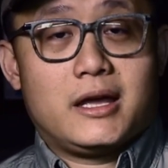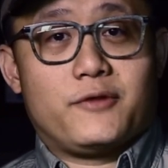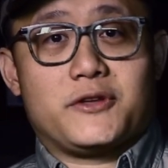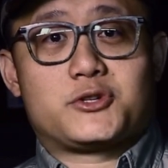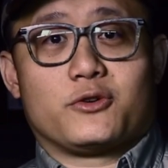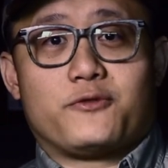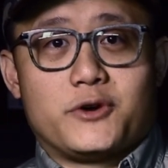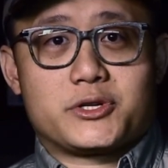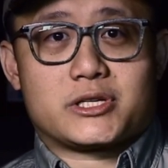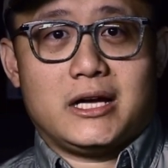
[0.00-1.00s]
If it's your
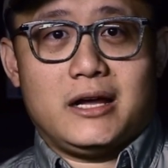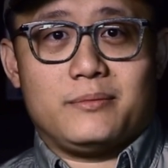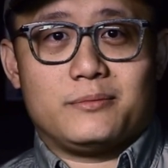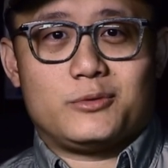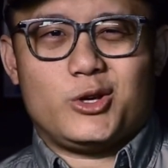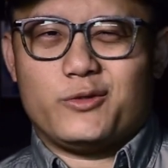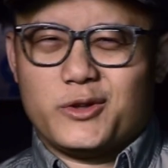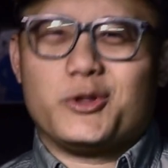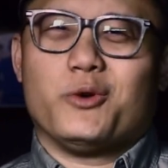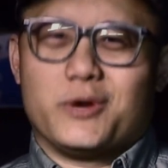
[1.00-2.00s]
first time, do you
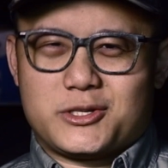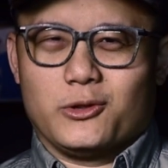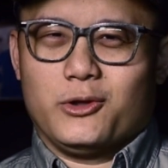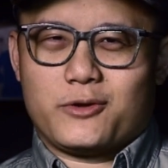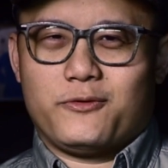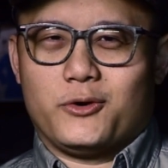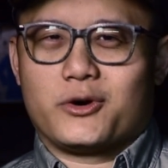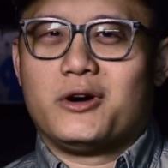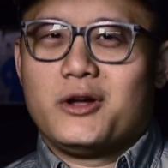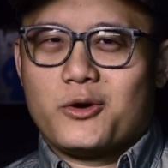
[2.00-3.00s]
even know what to look
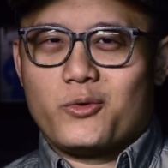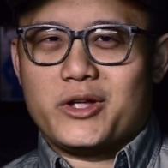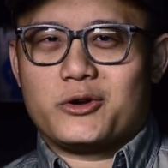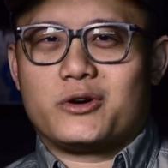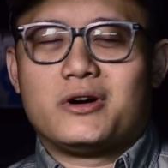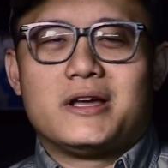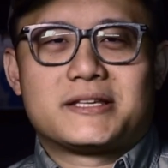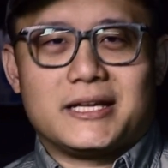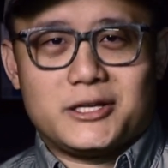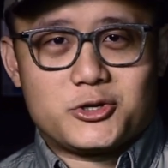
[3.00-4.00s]
for when you're
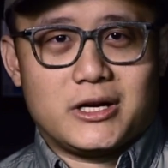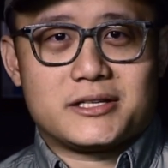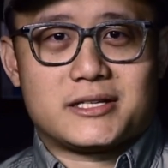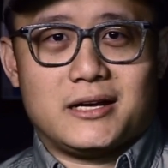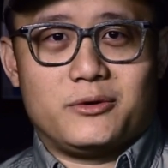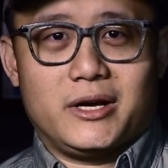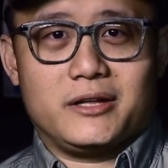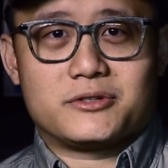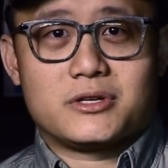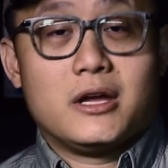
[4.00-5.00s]
sending shots down
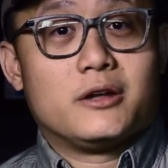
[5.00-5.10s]
range?